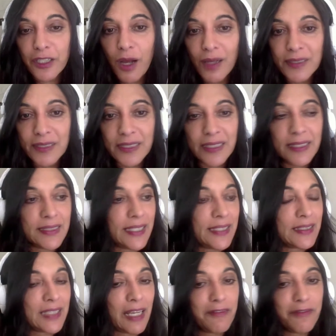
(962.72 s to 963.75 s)
continent
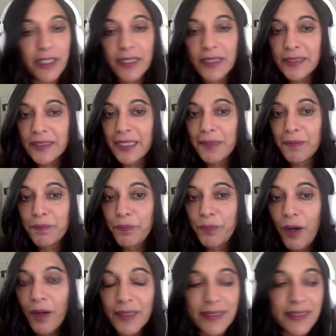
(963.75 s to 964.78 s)
is diverse in
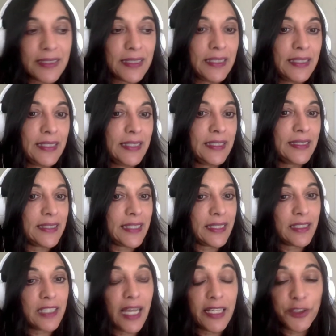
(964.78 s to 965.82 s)
policies,
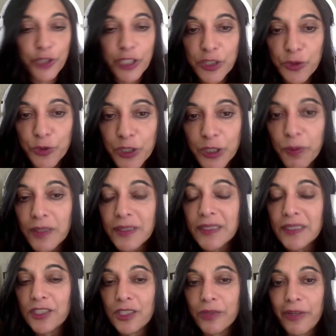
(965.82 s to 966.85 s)
in countries'
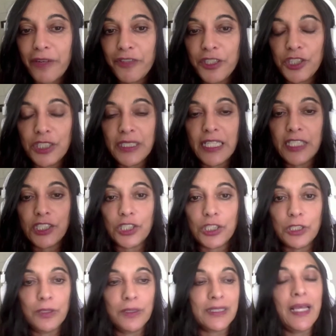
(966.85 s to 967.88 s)
responses to refugee
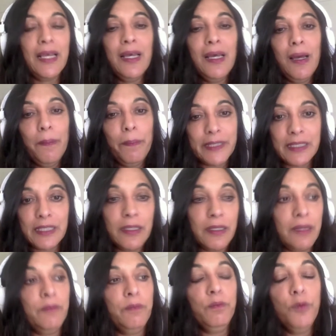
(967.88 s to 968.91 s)
issues, but
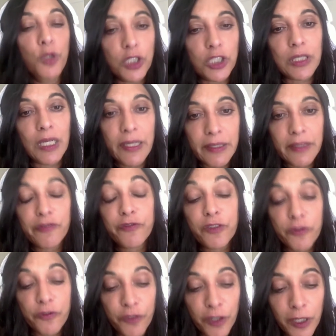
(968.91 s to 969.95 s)
the Moot
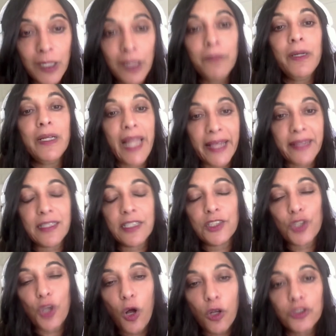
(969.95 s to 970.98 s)
film like this
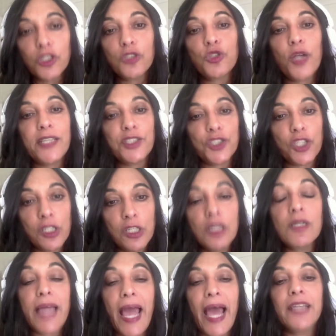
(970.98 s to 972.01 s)
also tries to
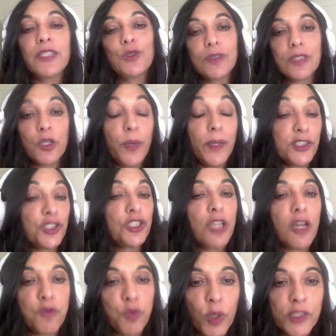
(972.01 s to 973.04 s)
look at the question
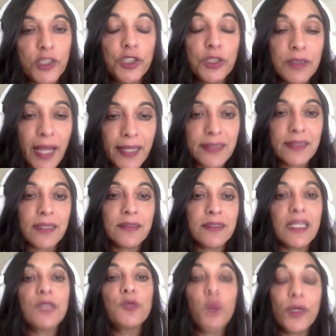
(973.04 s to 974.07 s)
of what unites us
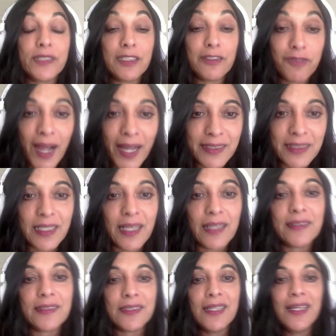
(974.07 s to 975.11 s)
and what divides
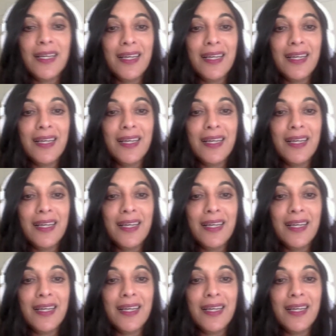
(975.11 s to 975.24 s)
us.